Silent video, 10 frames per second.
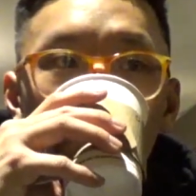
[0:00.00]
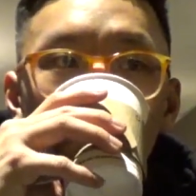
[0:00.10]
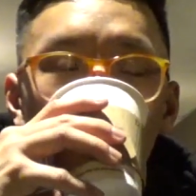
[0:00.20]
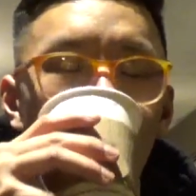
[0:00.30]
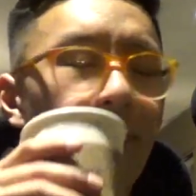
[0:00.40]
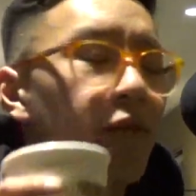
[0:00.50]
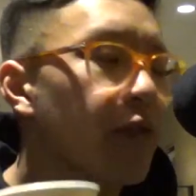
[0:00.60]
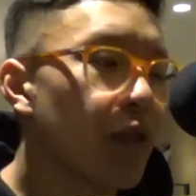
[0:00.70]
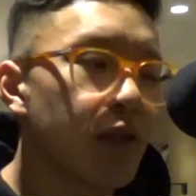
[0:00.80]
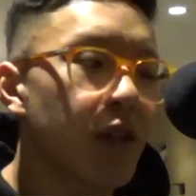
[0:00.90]
Okay. And
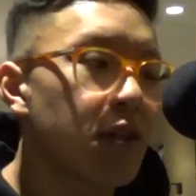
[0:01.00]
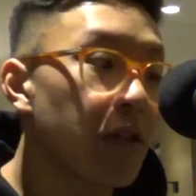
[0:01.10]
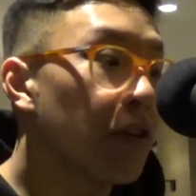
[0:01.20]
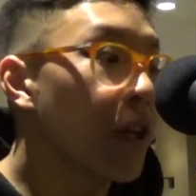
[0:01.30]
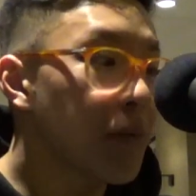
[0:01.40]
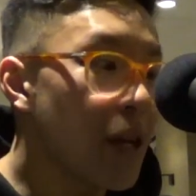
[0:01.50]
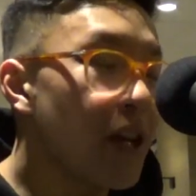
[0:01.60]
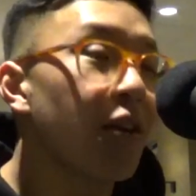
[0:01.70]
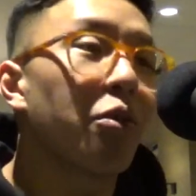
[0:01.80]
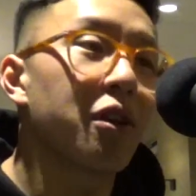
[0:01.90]
for those that don't know, like
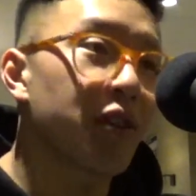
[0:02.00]
me, what